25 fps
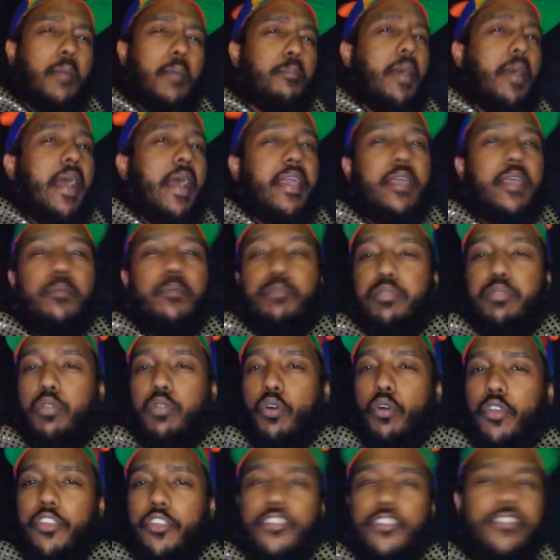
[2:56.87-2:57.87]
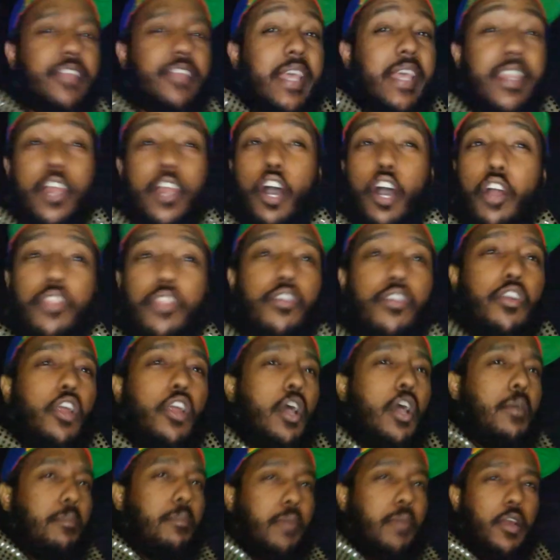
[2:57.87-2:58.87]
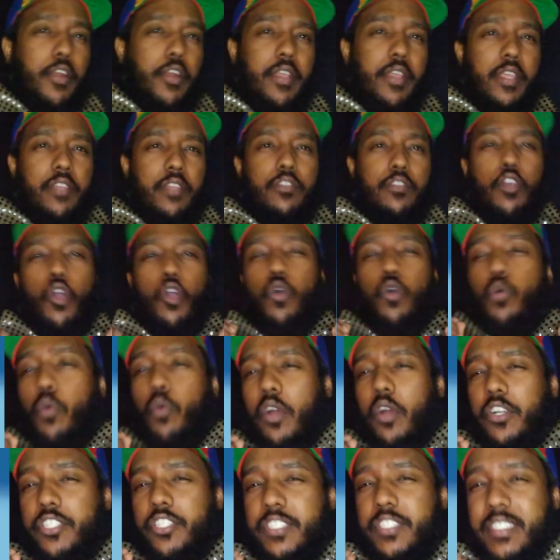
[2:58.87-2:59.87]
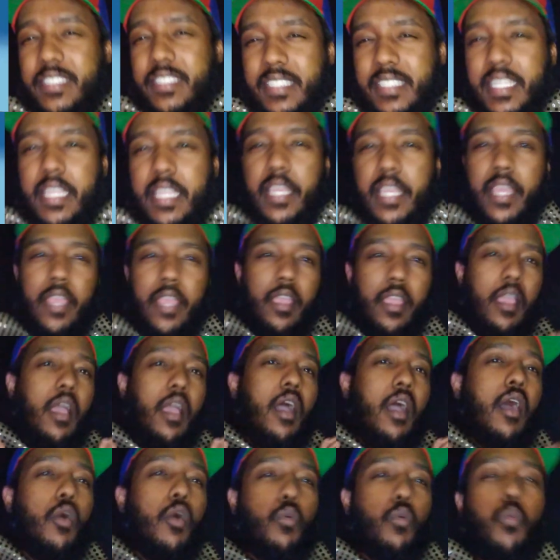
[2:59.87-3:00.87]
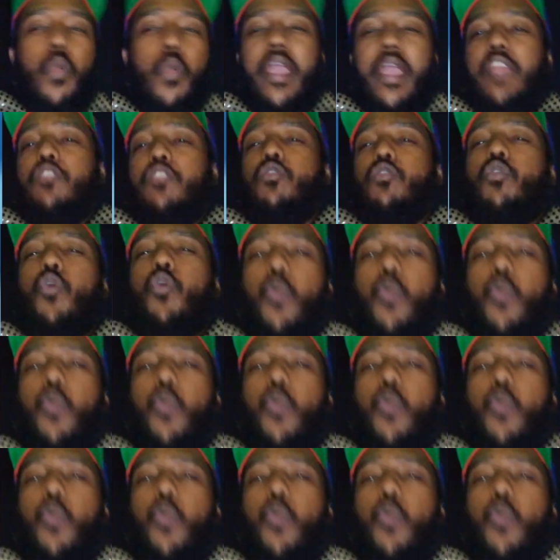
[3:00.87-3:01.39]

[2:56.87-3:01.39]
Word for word: by employers and other markets who are seeking a way to